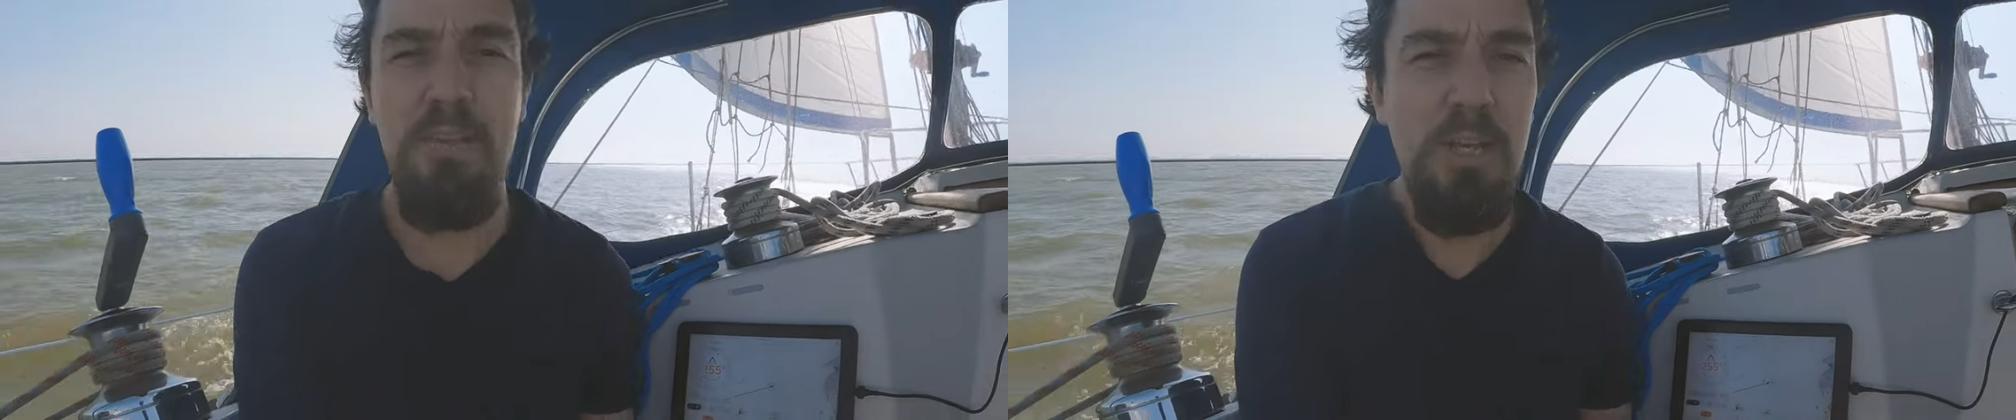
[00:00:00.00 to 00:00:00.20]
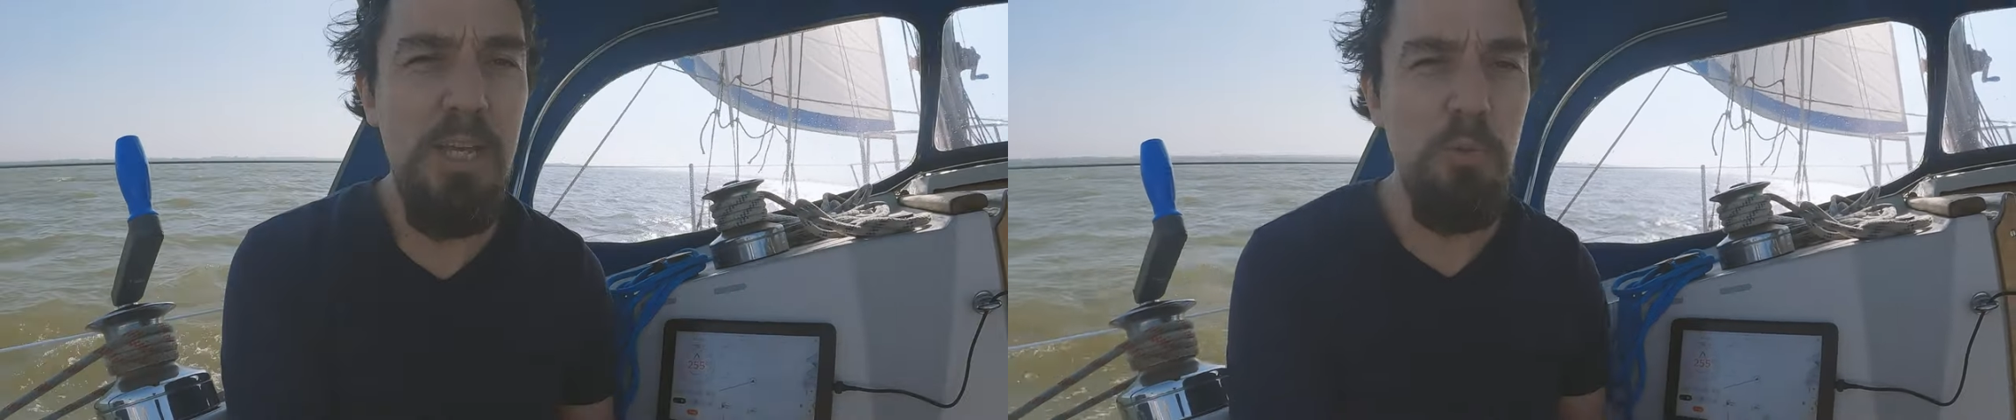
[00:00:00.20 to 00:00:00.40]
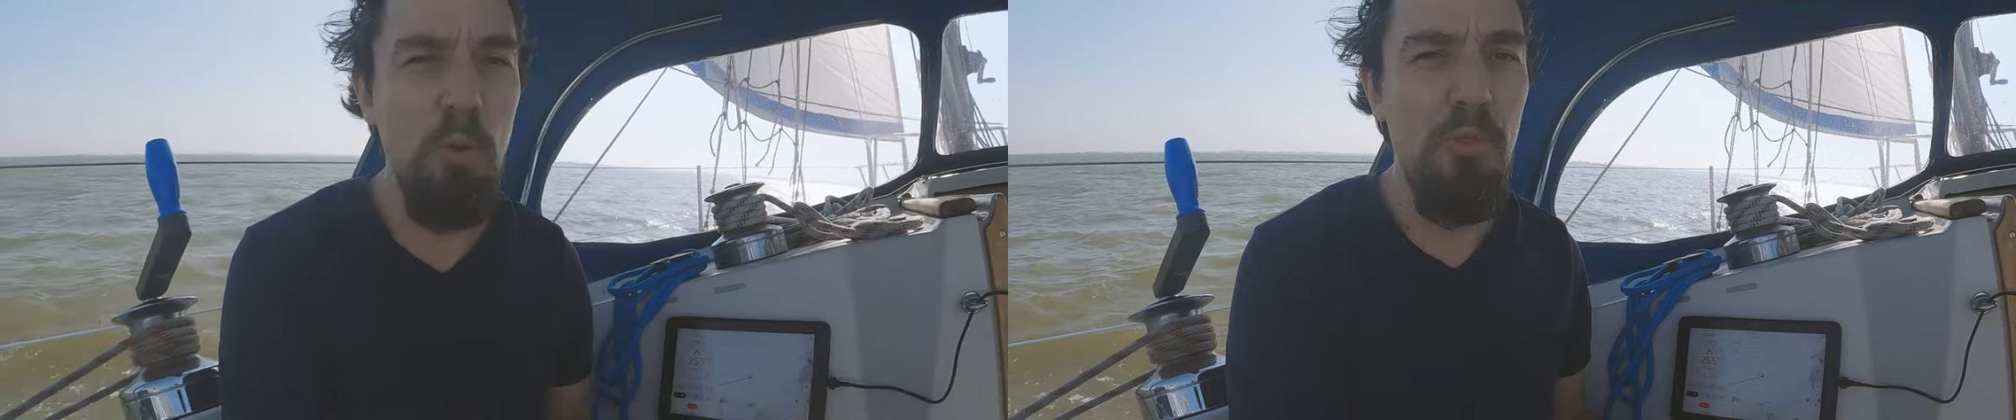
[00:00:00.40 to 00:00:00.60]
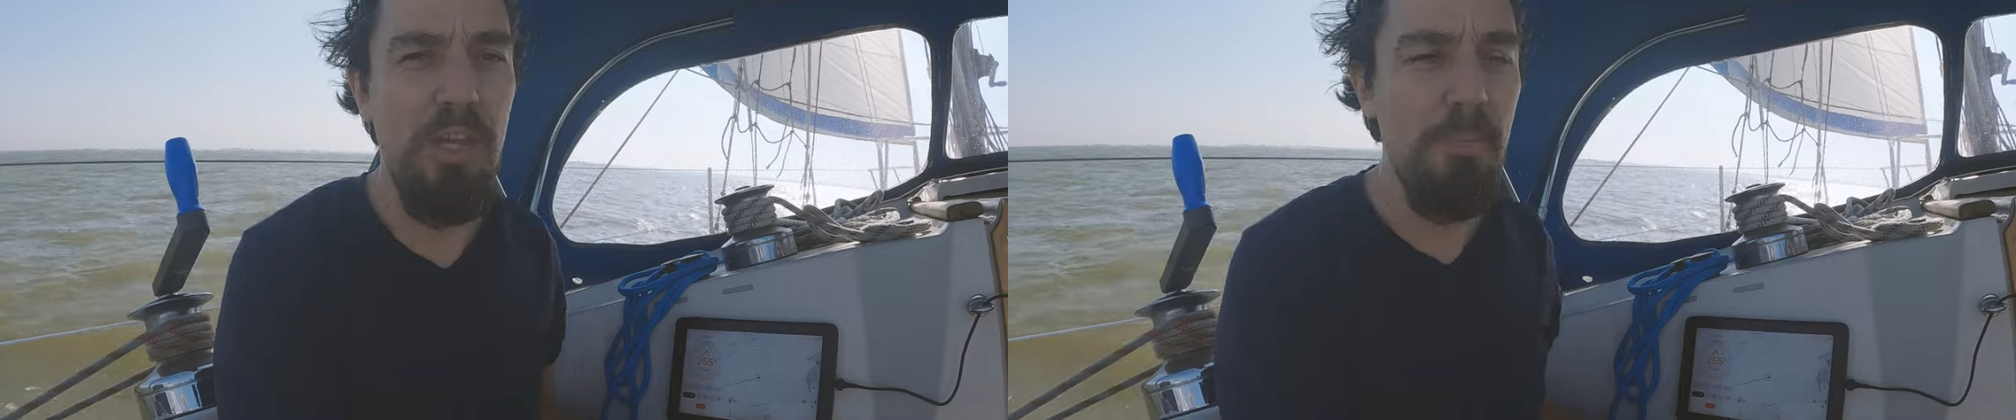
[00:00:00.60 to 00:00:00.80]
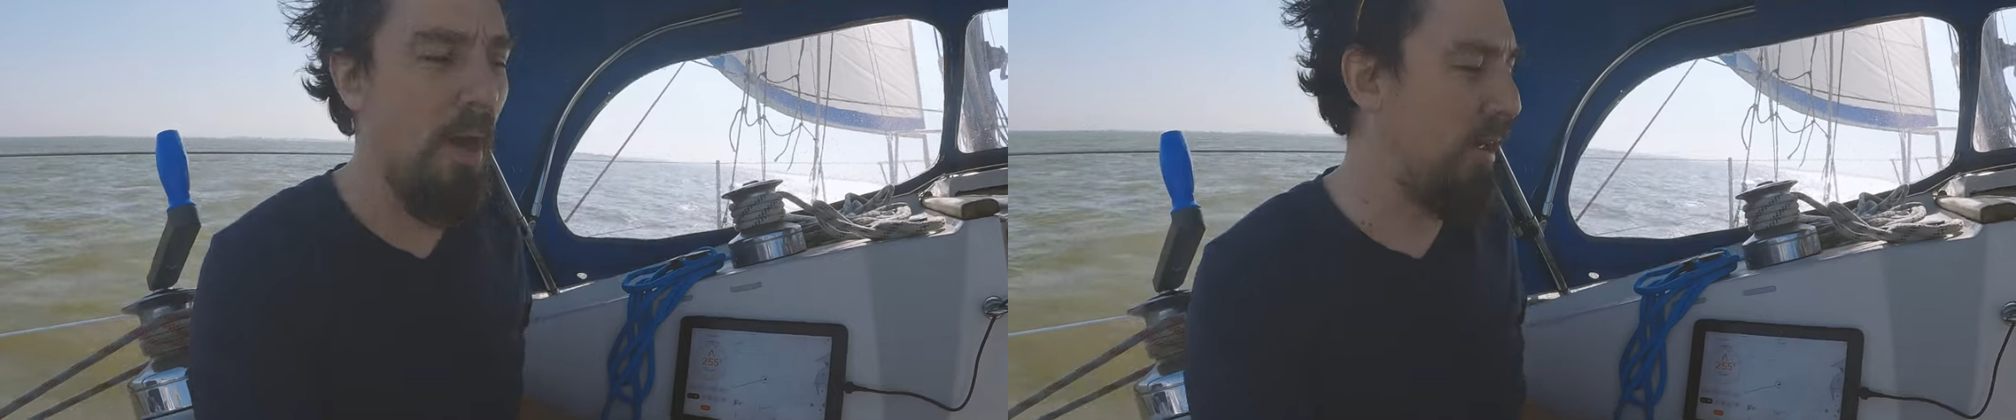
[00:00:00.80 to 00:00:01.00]
the really cool
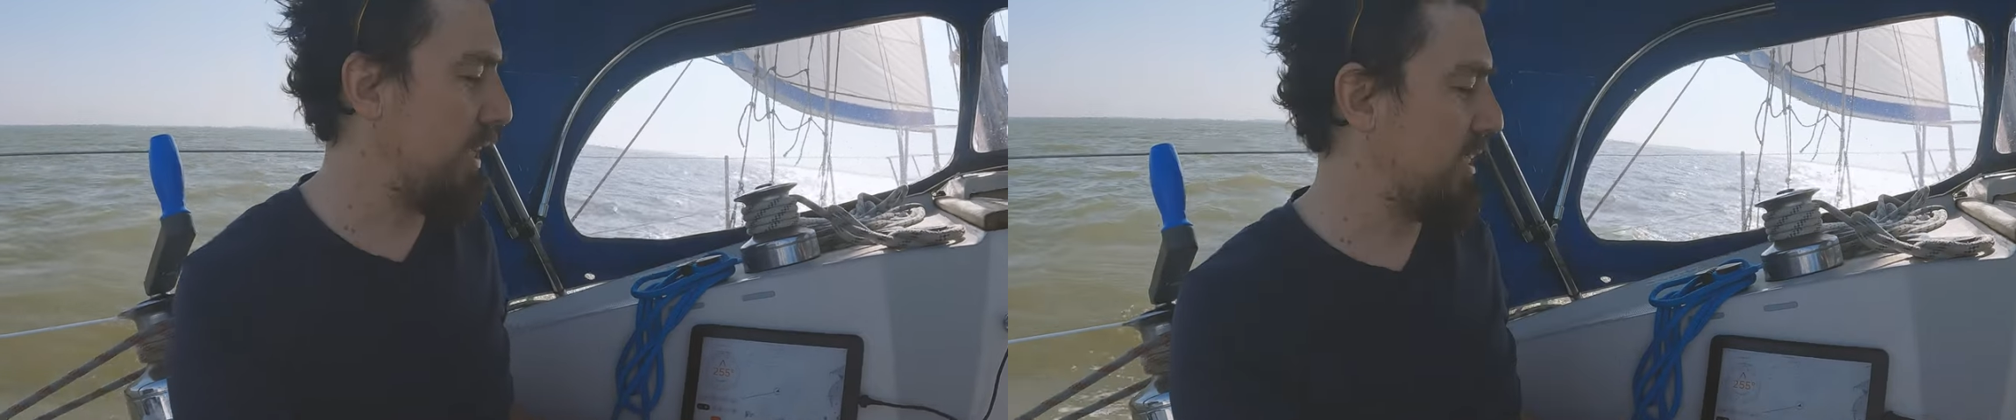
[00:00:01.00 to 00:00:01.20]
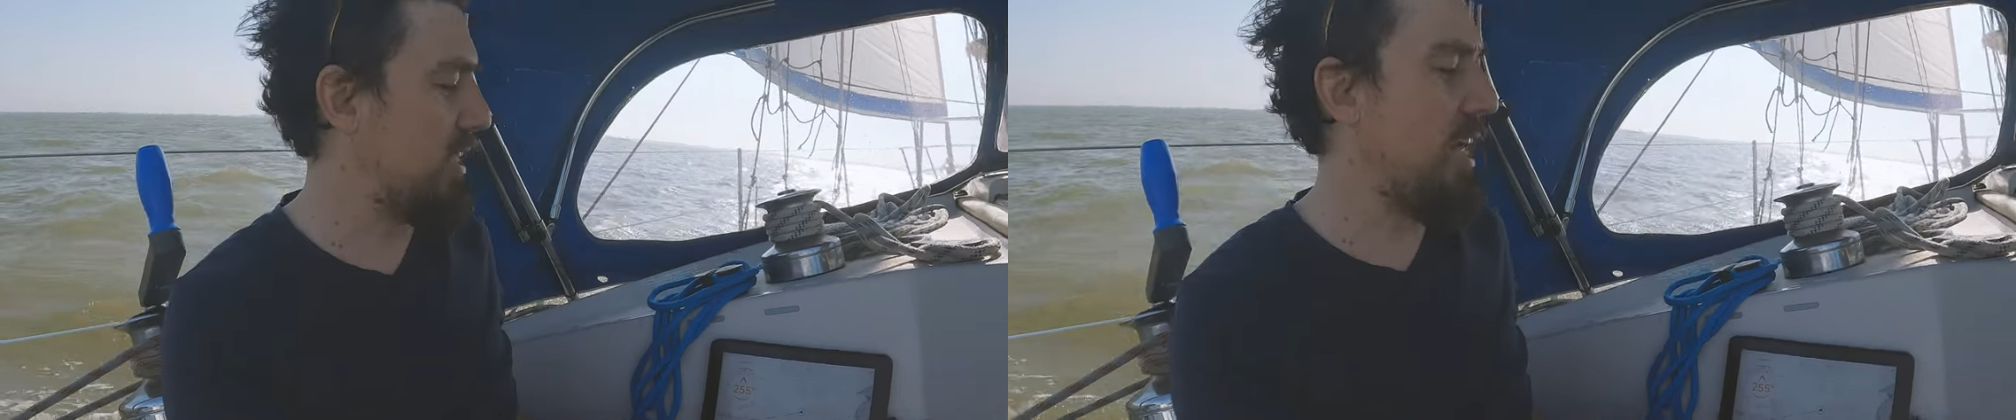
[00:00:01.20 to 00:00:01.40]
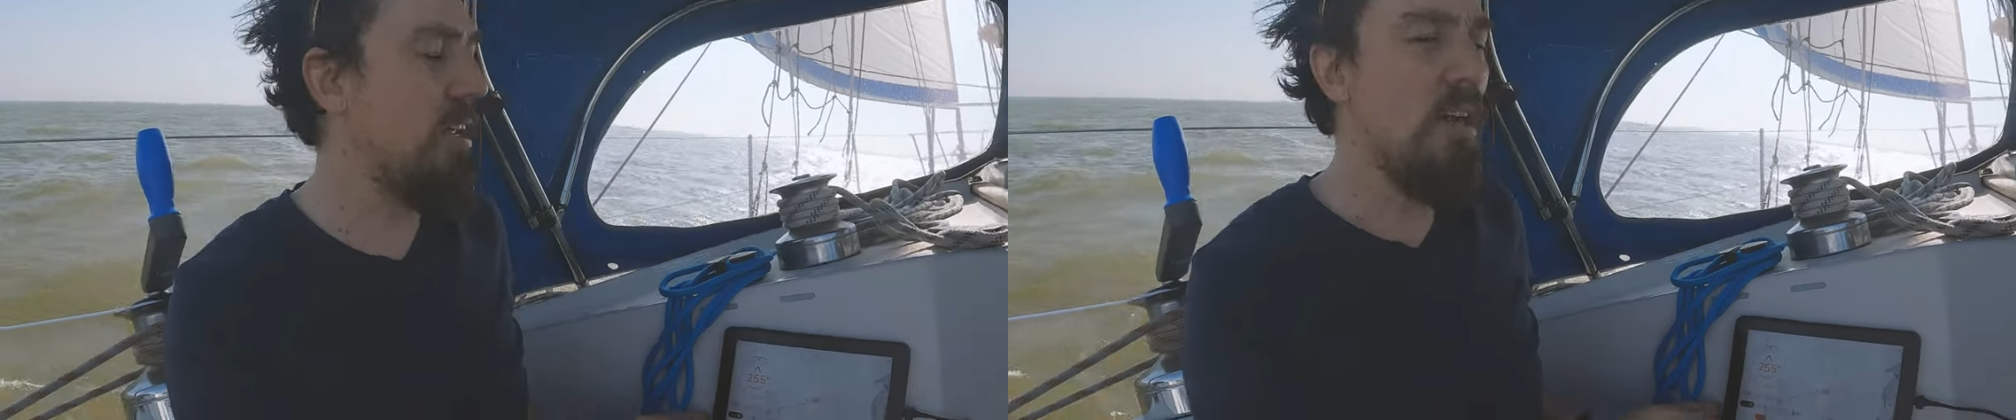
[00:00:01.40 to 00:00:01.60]
thing about it is that